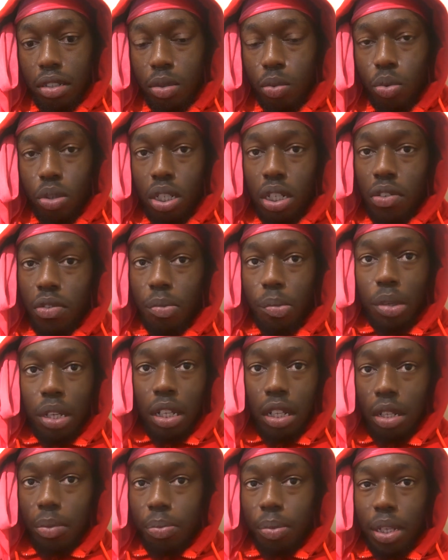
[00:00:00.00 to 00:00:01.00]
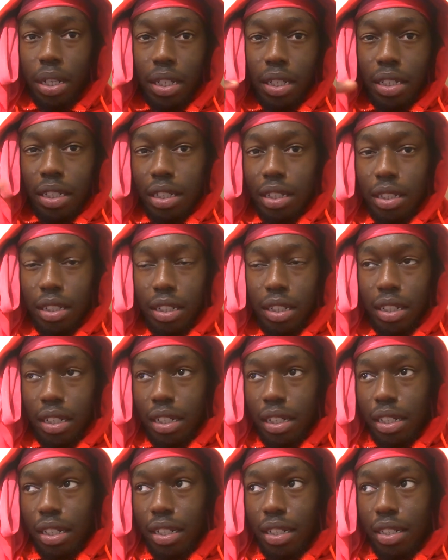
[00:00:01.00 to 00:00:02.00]
whatever my my
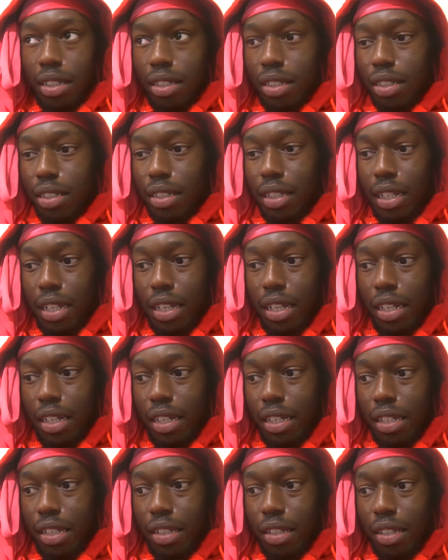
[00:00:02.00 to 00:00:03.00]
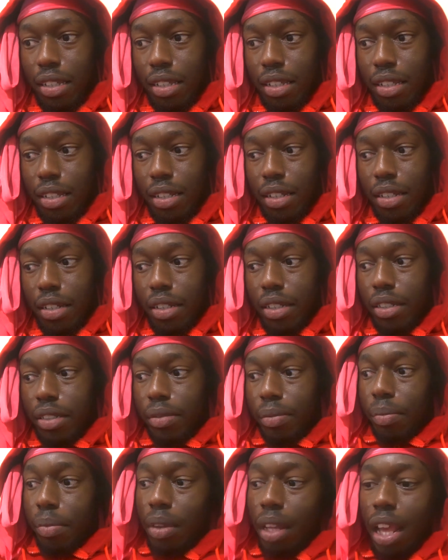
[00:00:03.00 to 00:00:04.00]
like saying is
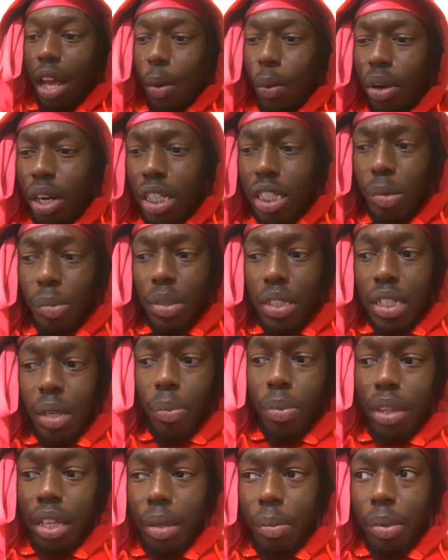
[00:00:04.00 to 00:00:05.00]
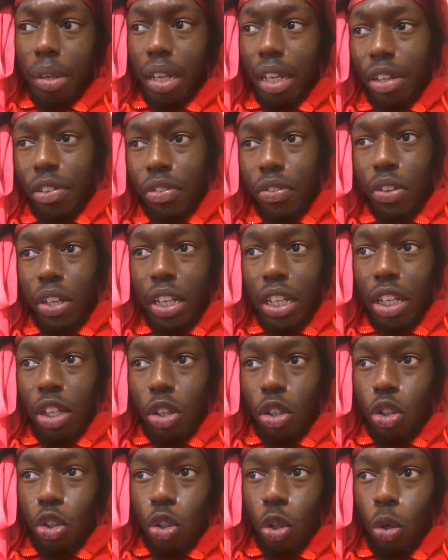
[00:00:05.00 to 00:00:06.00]
i want it to be something about like feeding
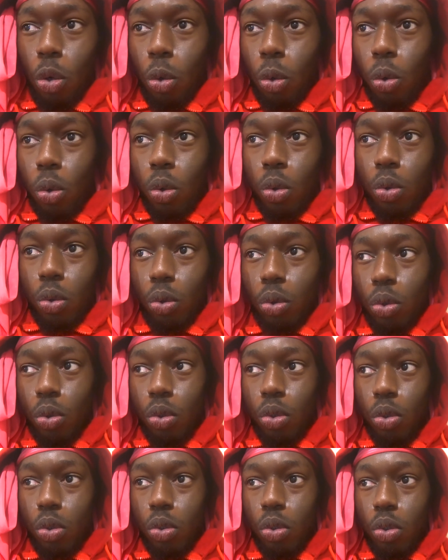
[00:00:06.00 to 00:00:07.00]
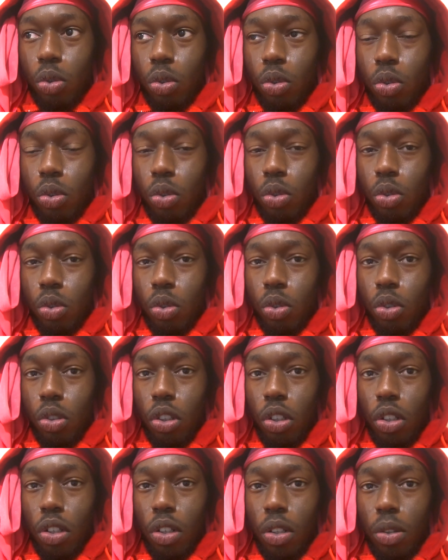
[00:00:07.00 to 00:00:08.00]
your soul
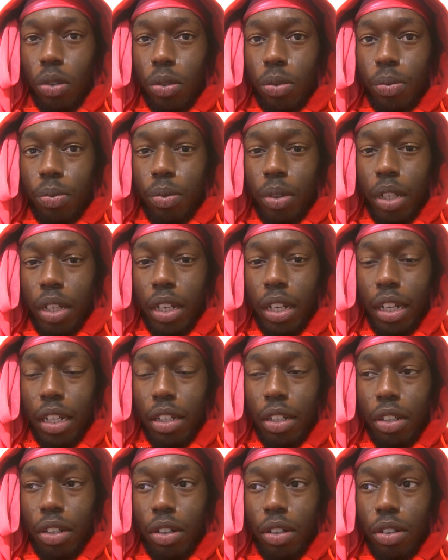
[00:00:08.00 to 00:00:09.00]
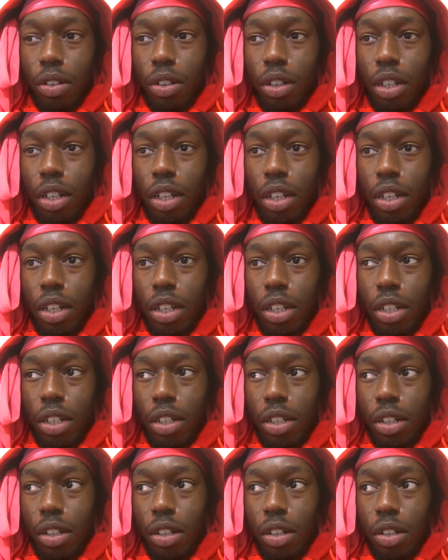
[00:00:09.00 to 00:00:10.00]
you know like not
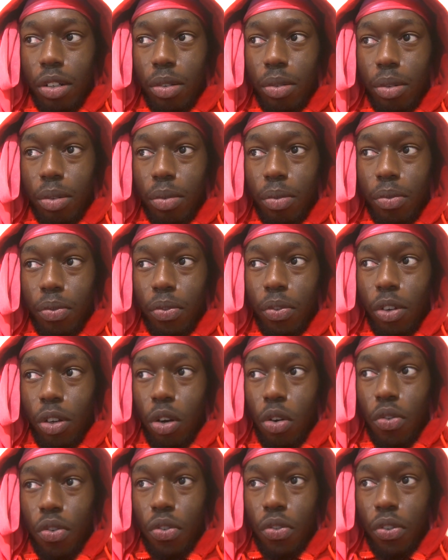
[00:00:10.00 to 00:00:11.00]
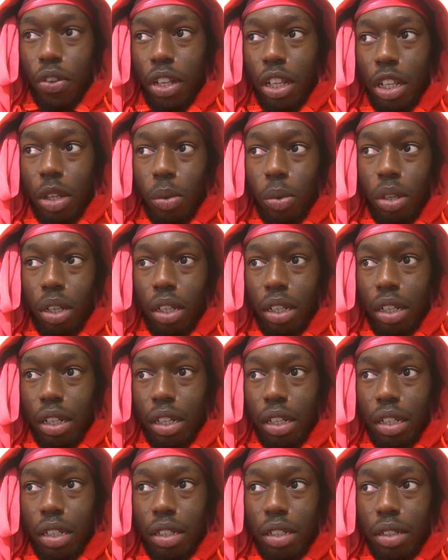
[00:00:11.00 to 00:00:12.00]
not overvaluing
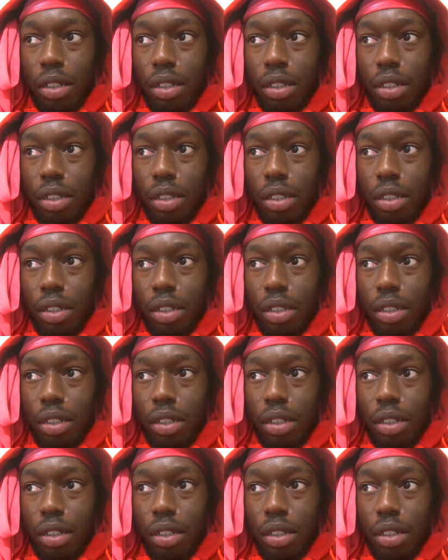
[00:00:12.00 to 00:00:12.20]
like